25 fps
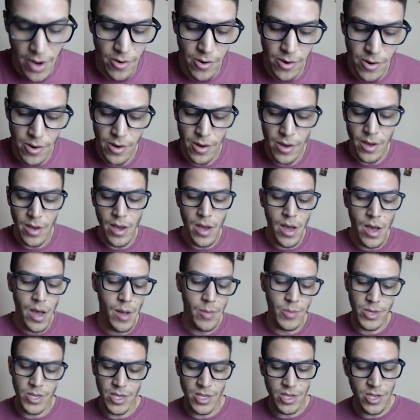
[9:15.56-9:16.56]
power.
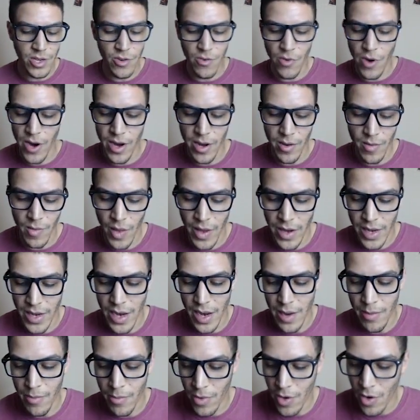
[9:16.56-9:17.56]
It's just a great
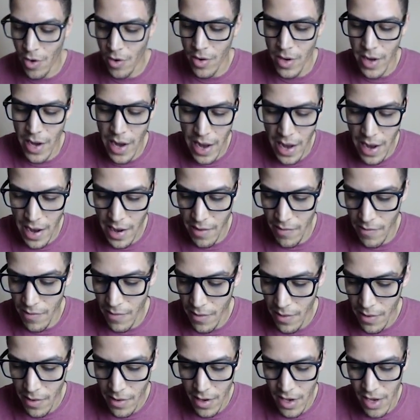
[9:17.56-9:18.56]
late game card to
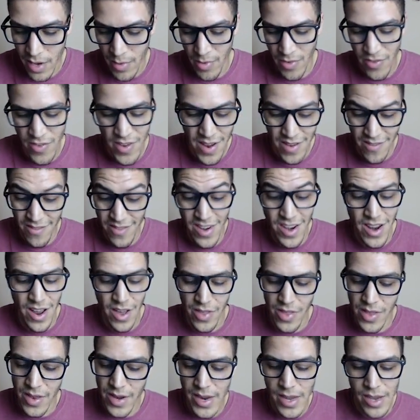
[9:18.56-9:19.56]
have. If you have
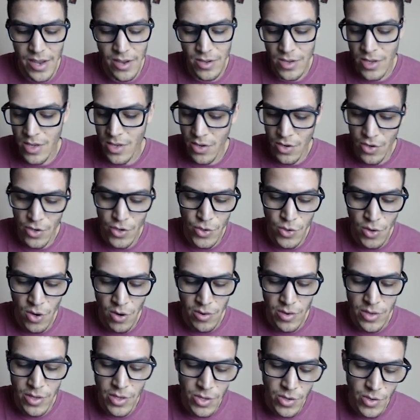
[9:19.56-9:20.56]
nothing else, you
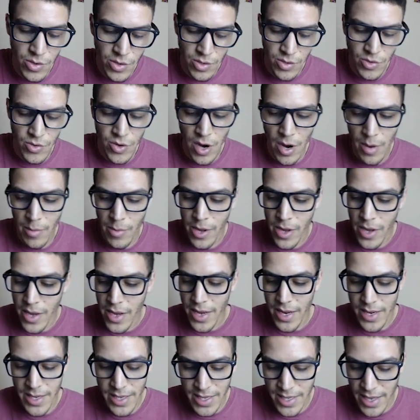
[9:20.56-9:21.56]
draw into it, drop.
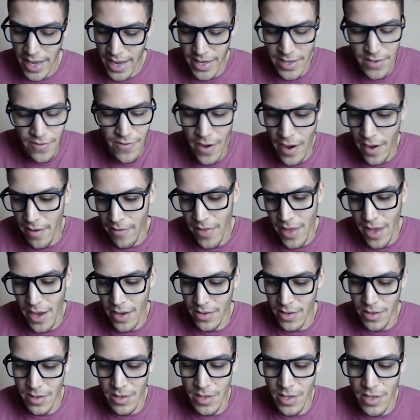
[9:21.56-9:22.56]
It just adds
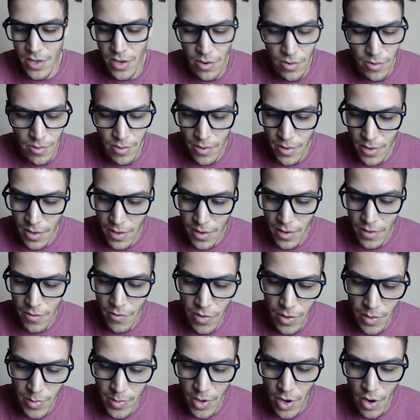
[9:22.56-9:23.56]
5,000. So
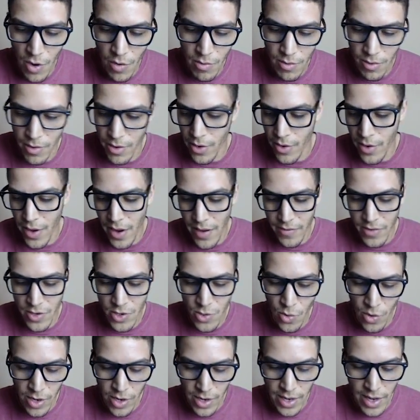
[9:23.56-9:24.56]
flipped over, you'd have
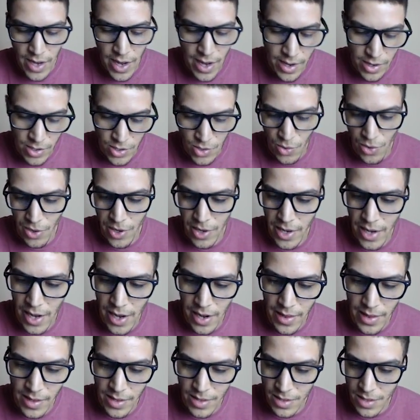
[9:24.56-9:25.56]
20k and
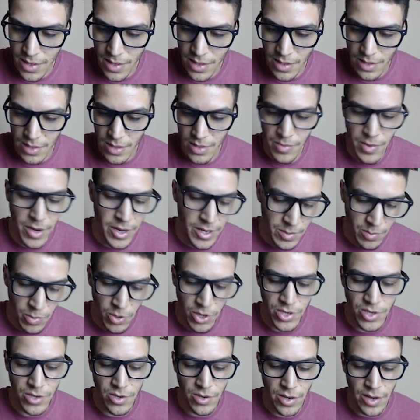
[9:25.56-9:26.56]
20k. That's some nice
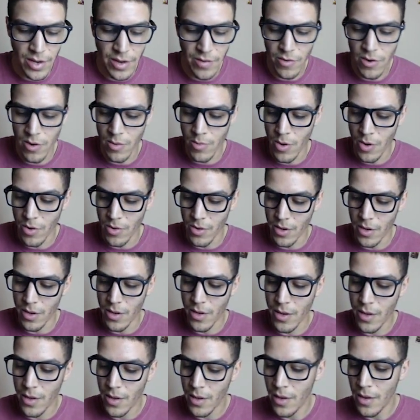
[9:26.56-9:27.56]
pressure to give your
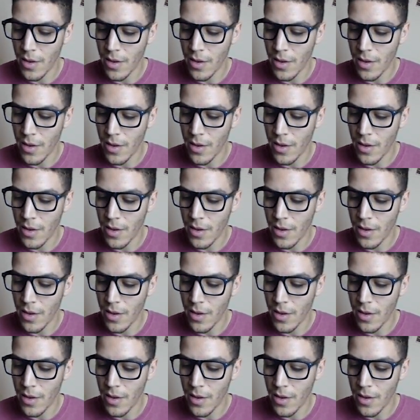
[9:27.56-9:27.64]
opponent.